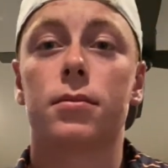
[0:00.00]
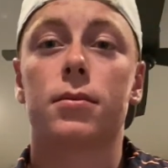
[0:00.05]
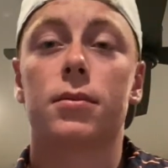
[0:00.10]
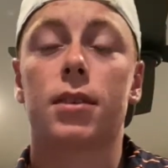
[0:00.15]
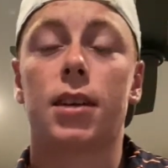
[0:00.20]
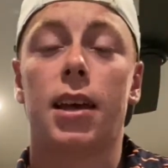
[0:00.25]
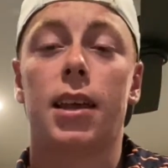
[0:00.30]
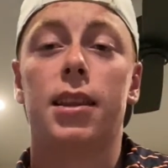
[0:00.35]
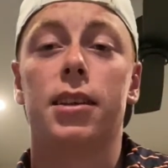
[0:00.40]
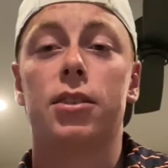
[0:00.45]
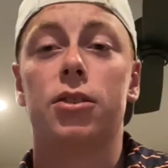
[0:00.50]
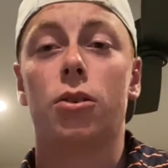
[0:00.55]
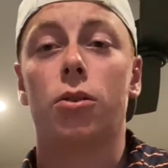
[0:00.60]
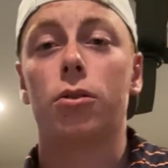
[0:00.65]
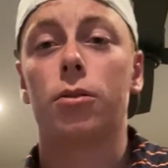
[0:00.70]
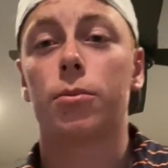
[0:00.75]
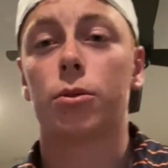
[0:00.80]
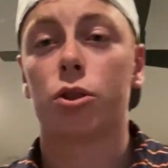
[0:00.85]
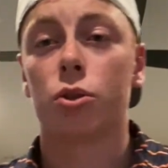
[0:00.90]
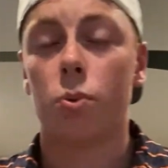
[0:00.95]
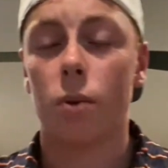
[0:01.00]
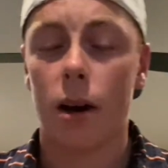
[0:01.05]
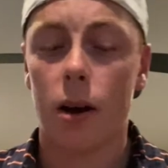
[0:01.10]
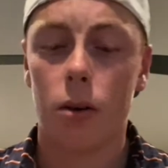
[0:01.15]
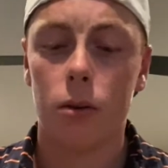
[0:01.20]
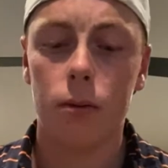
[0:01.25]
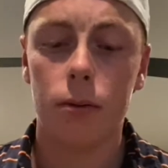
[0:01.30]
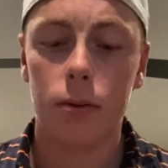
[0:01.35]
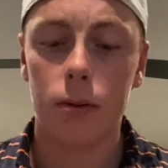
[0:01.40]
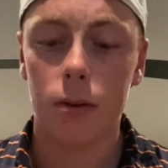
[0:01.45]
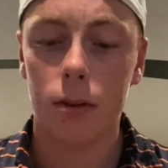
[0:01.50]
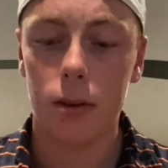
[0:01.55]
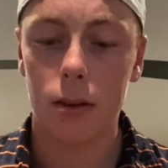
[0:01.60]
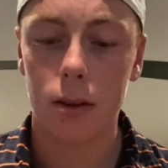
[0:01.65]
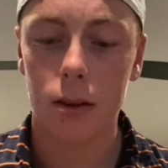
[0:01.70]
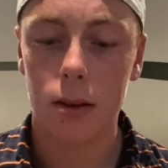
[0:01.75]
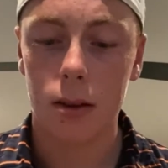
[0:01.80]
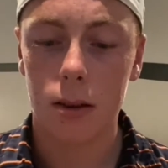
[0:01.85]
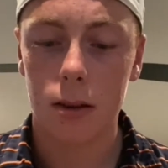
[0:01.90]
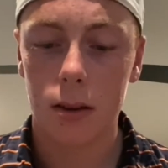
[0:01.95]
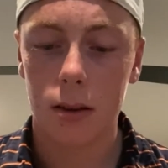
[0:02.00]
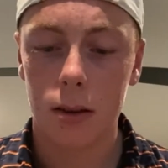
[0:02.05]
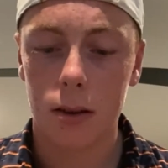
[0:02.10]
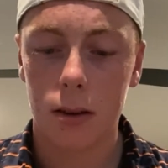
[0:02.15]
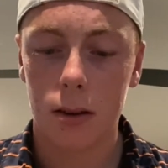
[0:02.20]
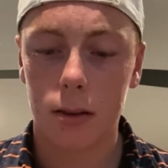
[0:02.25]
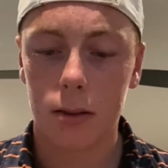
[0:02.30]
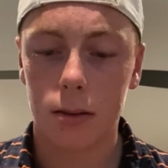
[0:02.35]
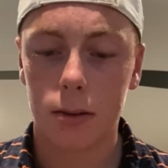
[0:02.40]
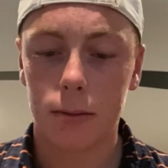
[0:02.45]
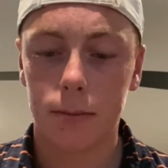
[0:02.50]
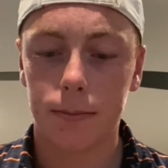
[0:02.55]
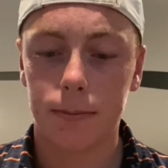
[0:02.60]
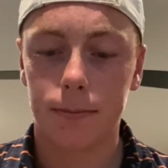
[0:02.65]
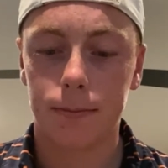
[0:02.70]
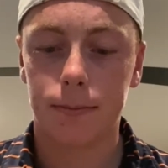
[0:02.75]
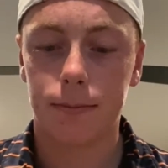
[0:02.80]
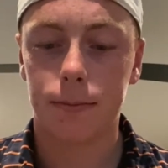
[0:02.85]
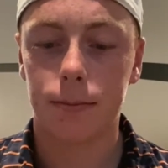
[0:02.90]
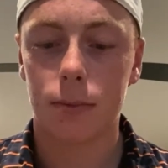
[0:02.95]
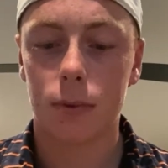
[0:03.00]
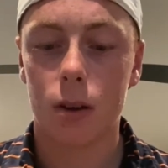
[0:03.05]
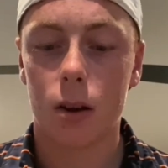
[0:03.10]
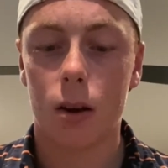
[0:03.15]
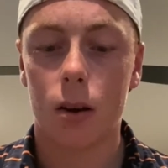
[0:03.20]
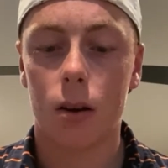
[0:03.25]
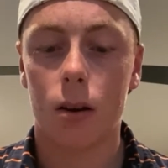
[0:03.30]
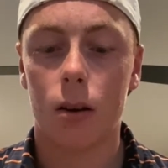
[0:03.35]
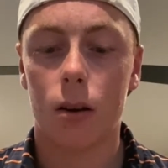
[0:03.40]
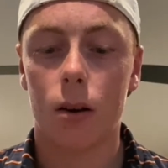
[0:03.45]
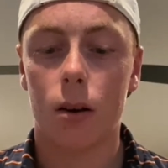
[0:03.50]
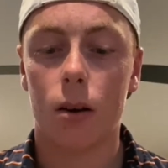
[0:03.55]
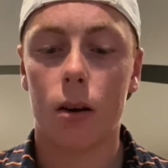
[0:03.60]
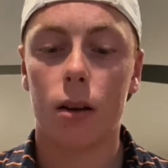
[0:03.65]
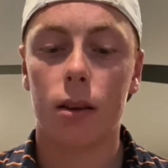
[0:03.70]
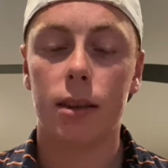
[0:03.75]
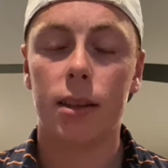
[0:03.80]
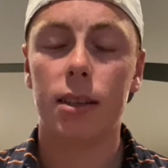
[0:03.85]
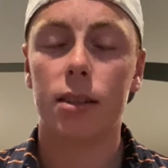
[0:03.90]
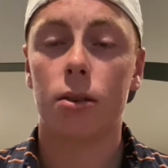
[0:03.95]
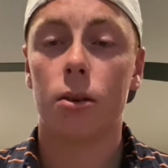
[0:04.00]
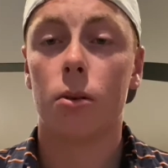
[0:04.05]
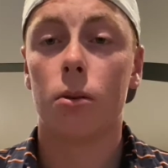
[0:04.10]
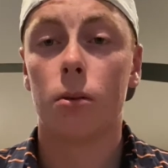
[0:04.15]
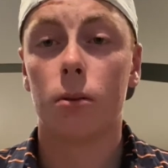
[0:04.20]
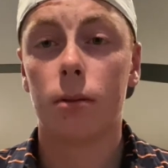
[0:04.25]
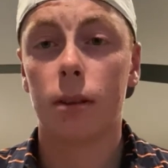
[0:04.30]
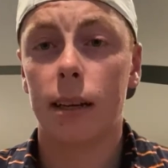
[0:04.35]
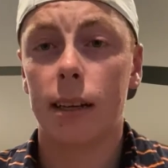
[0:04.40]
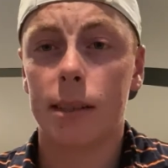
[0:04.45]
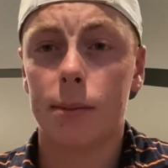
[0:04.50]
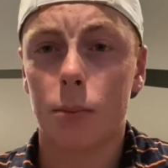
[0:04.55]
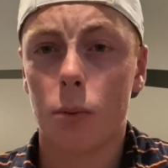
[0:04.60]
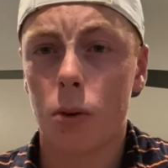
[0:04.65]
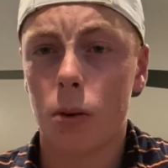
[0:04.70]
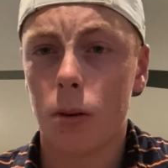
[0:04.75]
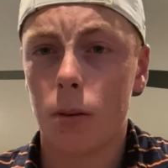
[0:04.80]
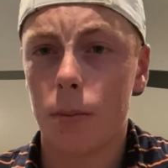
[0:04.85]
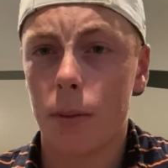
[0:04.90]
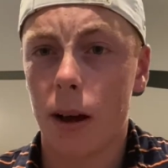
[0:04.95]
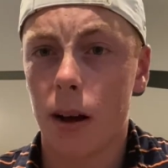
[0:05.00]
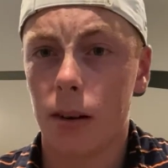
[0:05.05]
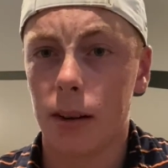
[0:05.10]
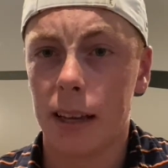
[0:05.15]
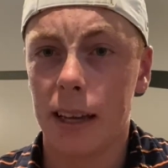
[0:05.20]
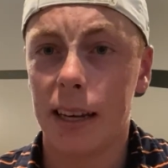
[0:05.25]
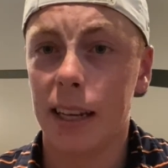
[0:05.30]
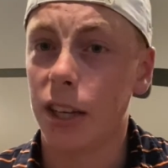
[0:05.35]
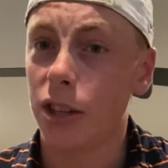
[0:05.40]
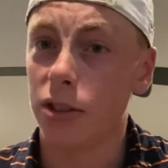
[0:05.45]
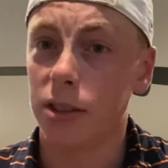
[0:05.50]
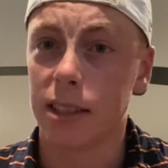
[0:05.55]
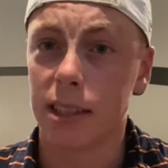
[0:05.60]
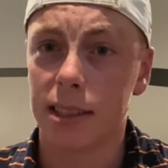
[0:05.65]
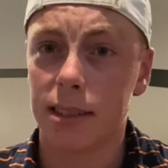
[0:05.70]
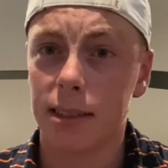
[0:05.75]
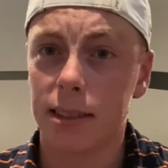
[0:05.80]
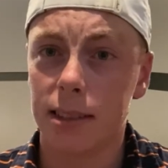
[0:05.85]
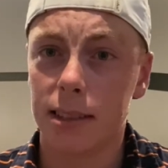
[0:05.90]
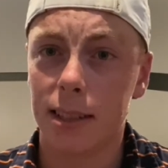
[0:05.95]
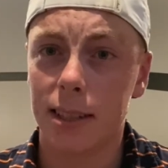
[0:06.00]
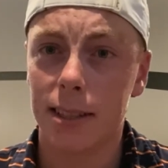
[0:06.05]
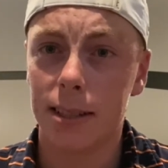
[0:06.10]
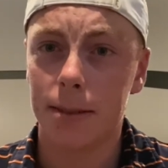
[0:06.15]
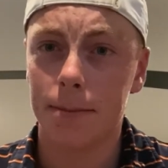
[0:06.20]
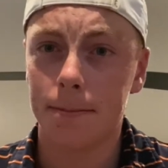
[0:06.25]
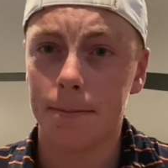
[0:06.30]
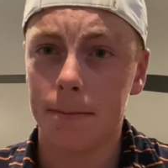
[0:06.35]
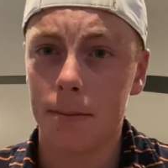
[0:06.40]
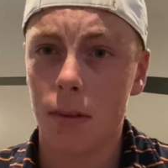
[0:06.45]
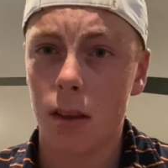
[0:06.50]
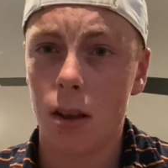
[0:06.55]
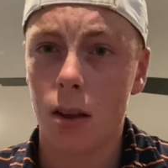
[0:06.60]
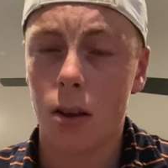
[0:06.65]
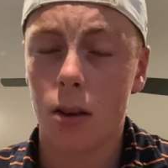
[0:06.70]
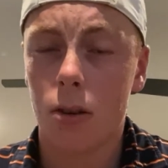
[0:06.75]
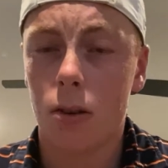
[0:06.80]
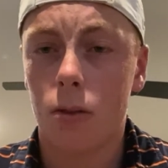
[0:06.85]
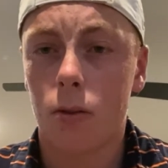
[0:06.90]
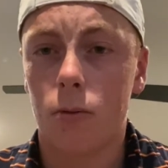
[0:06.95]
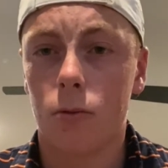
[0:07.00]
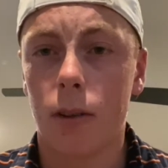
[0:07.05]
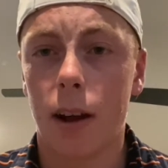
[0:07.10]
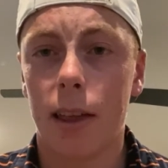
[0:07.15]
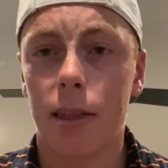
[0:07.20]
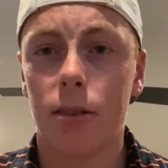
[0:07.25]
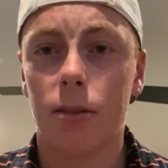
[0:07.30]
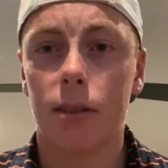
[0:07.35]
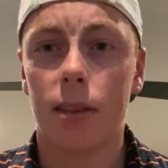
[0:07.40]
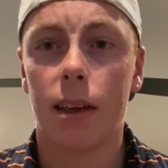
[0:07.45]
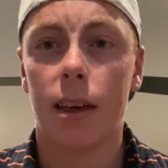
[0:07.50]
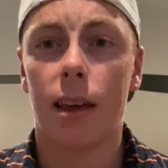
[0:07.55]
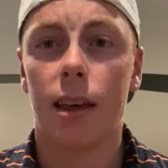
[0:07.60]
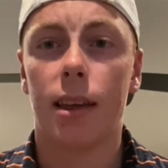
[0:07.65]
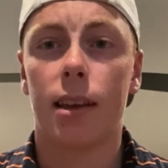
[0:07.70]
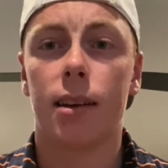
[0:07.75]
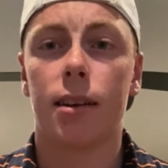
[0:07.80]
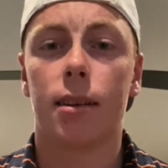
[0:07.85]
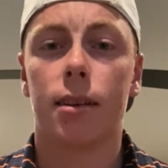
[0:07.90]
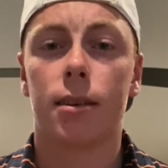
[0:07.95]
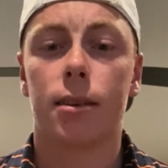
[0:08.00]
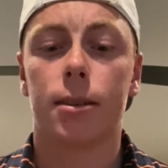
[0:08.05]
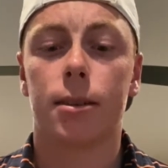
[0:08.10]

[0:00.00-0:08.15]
Okay, this is hole number 12. On this hole, it's more about hitting your distances rather than